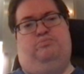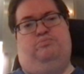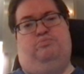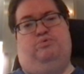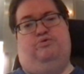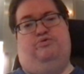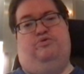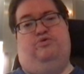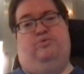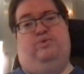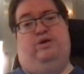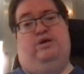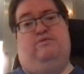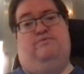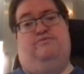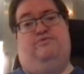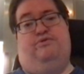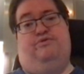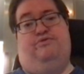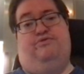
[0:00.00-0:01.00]
want to do
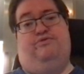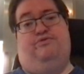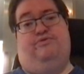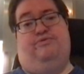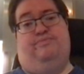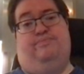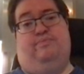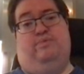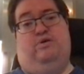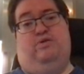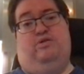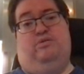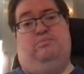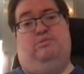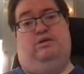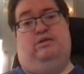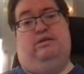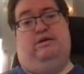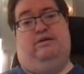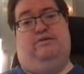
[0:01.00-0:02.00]
inference on the
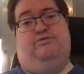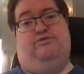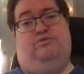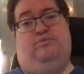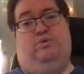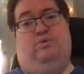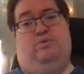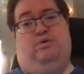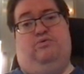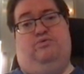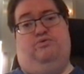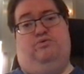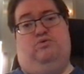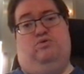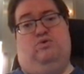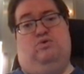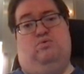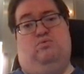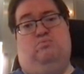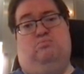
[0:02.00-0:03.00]
betas. So we want to
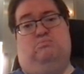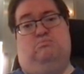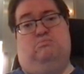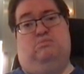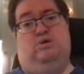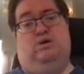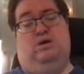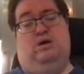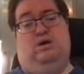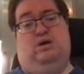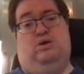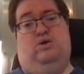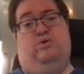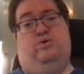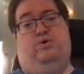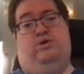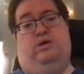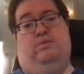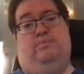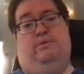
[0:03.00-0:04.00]

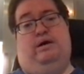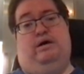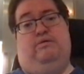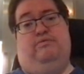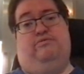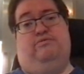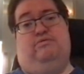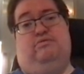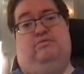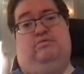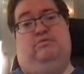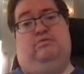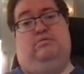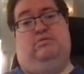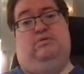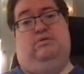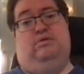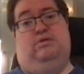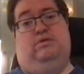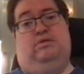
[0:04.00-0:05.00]
learn about
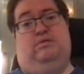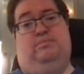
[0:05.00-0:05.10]
the